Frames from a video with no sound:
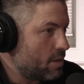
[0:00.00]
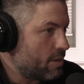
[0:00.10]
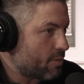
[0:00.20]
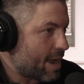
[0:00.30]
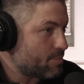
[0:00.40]

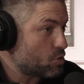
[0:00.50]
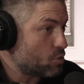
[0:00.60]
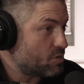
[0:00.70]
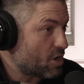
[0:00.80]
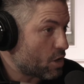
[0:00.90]
They're
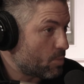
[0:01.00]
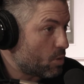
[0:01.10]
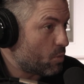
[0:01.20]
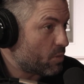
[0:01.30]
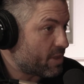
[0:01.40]
absolutely terrible
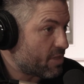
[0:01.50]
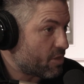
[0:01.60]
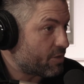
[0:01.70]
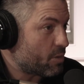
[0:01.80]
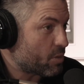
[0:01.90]
at what they
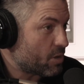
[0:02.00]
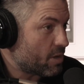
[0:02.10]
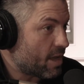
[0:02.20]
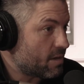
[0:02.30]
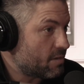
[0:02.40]
thought they were good at.